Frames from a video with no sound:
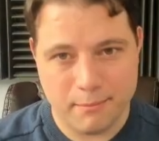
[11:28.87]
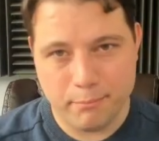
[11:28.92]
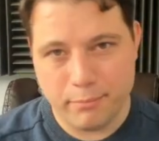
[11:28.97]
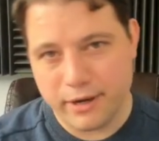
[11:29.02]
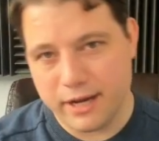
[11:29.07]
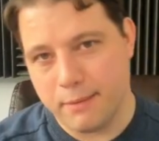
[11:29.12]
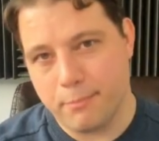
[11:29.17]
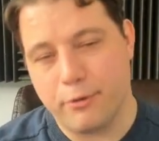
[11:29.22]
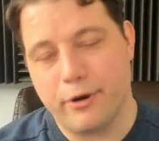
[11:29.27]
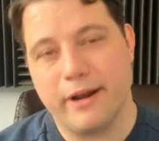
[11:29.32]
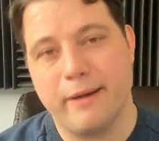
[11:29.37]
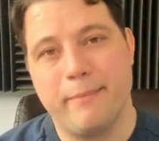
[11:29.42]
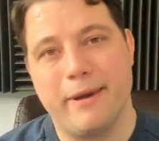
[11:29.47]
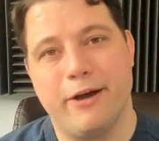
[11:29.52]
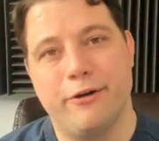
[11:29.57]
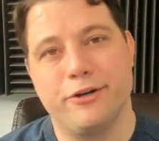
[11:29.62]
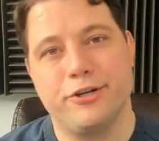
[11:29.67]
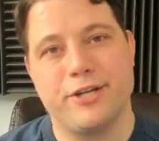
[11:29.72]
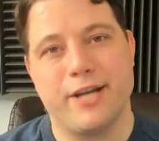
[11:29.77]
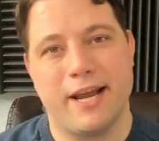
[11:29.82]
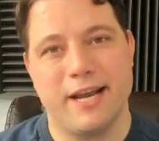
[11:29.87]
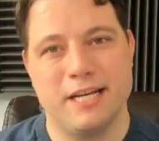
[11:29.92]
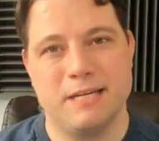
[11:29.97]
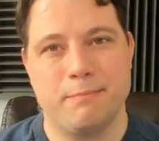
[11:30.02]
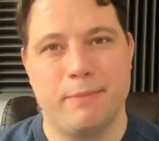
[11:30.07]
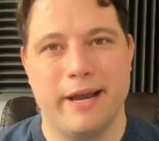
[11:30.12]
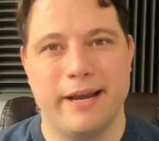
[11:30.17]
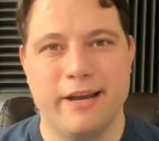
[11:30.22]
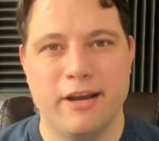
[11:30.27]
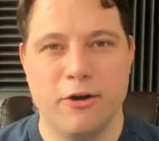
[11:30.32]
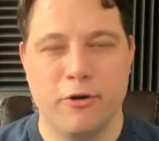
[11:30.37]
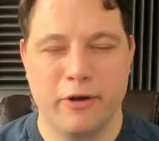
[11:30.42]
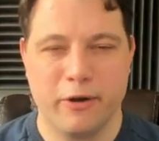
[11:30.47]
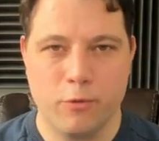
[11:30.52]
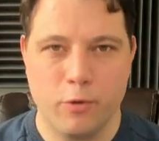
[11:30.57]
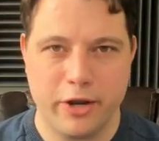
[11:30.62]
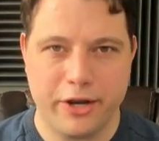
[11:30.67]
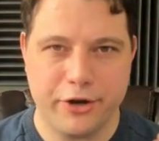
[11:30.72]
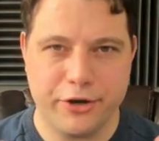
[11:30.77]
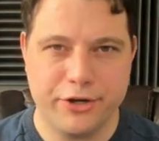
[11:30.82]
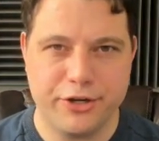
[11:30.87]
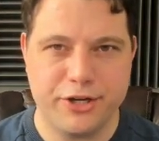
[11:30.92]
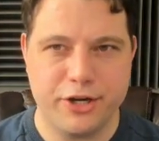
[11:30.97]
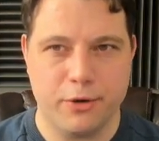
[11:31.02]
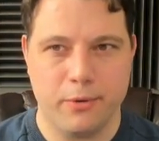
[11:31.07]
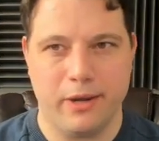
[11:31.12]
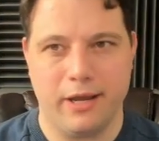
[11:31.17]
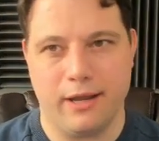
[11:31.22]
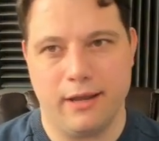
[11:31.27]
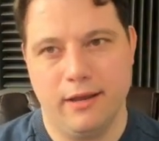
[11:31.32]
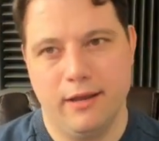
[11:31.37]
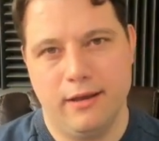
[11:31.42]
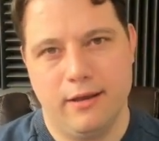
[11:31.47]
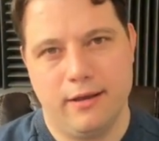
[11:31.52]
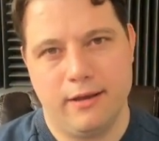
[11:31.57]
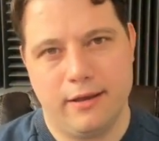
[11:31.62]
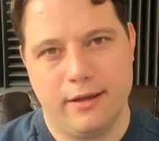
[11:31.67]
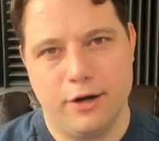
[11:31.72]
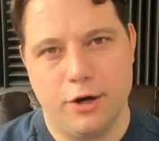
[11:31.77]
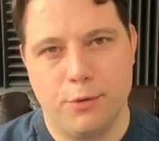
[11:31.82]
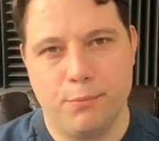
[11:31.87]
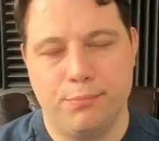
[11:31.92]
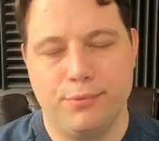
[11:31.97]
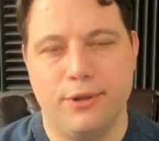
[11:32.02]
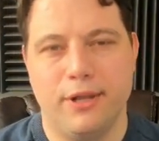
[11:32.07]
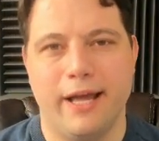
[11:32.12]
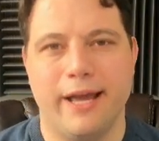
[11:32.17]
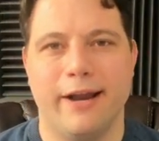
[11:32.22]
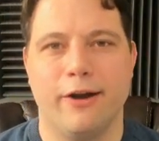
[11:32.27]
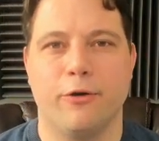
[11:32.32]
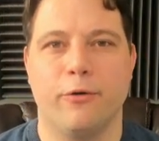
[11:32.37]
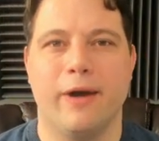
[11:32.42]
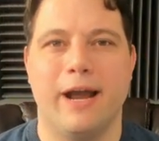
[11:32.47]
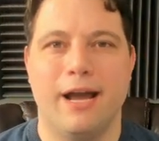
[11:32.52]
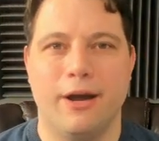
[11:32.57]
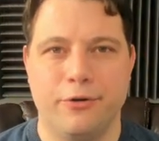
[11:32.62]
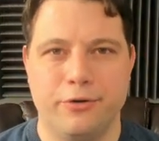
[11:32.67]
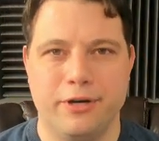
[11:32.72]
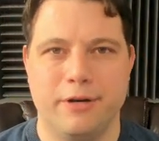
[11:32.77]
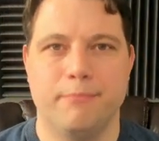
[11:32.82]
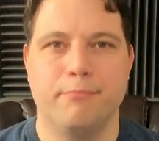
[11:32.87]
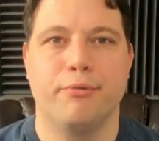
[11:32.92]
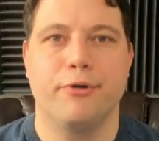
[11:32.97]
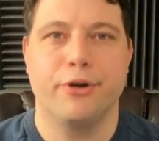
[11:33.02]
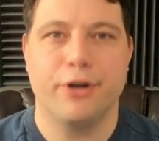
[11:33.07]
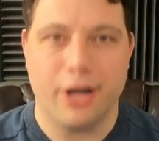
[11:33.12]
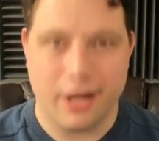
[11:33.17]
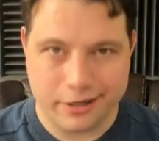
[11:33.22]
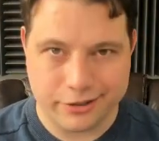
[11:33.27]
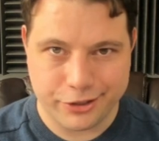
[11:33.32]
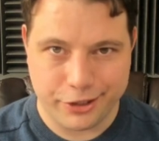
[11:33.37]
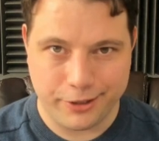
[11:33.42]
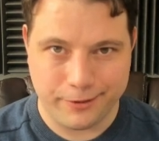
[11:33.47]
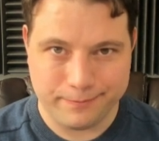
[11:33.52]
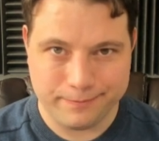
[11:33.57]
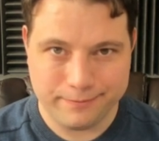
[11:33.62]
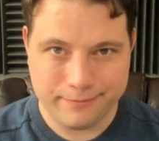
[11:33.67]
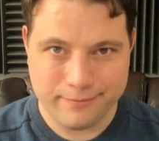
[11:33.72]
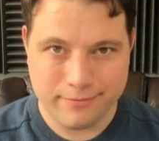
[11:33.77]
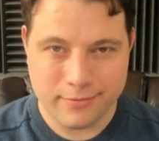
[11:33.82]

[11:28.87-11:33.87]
But you bring about change by knowing what you're doing. You don't play around in production.